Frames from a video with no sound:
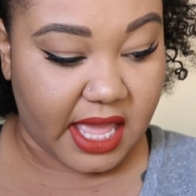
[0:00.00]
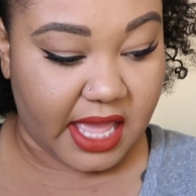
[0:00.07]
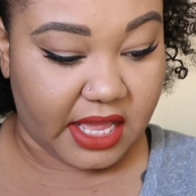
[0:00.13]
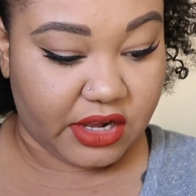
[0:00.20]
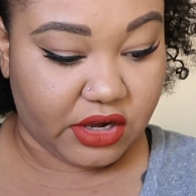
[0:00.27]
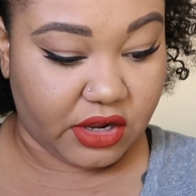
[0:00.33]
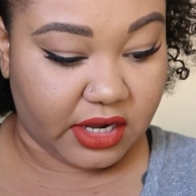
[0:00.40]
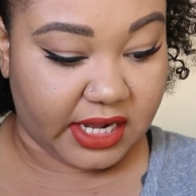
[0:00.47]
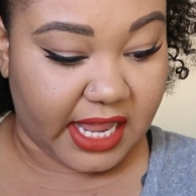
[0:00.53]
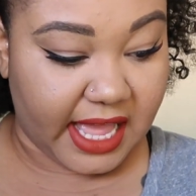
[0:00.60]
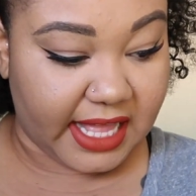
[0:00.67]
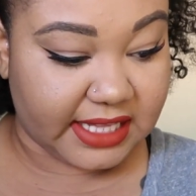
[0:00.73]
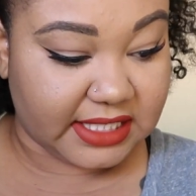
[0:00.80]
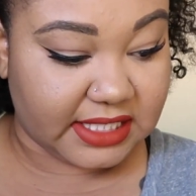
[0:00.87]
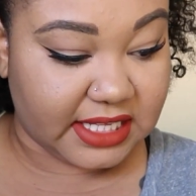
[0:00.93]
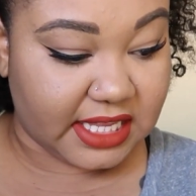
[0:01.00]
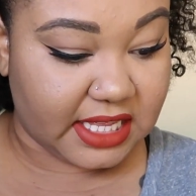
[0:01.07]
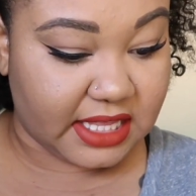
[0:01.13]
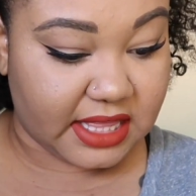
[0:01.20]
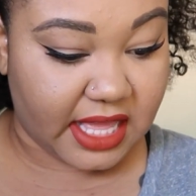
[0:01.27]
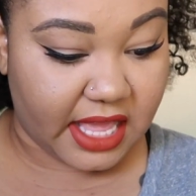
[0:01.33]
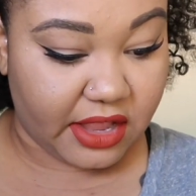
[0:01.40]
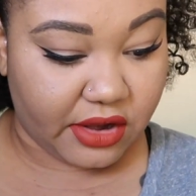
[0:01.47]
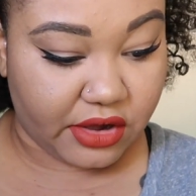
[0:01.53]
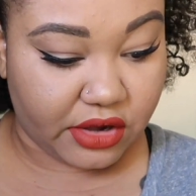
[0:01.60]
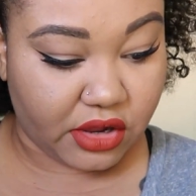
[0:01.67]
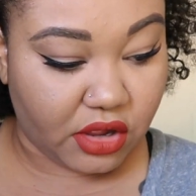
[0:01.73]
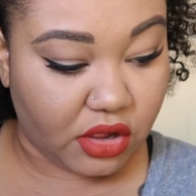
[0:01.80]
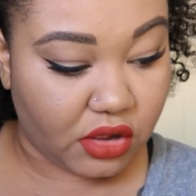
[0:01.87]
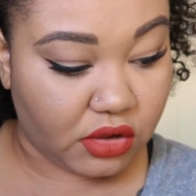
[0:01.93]
and on Etsy they
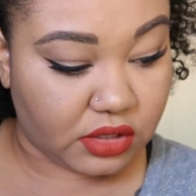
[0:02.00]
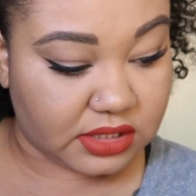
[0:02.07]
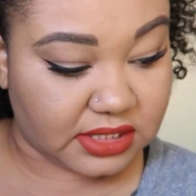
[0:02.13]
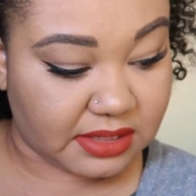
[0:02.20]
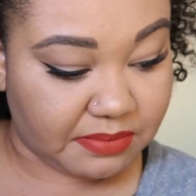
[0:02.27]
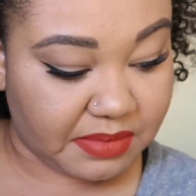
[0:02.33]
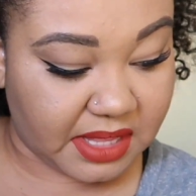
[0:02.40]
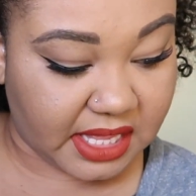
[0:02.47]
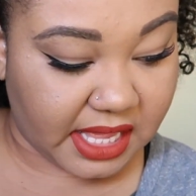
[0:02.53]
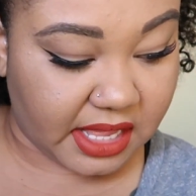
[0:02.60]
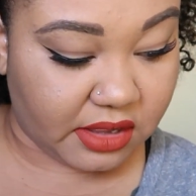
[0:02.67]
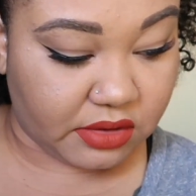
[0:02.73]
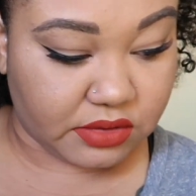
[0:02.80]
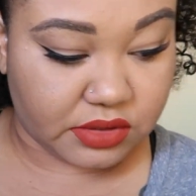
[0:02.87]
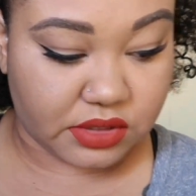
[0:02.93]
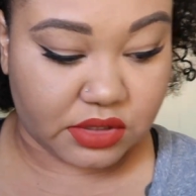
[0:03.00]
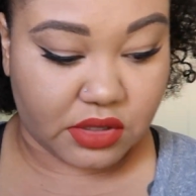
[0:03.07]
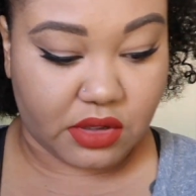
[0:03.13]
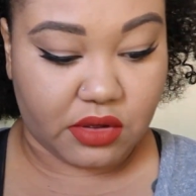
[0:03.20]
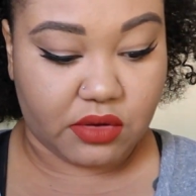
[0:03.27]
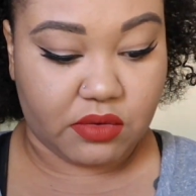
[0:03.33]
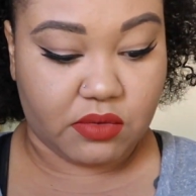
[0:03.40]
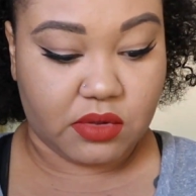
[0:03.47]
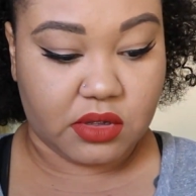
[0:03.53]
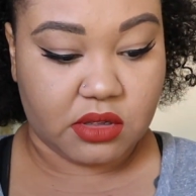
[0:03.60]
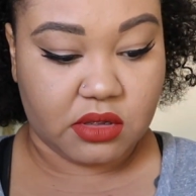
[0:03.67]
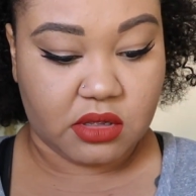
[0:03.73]
are called something else though.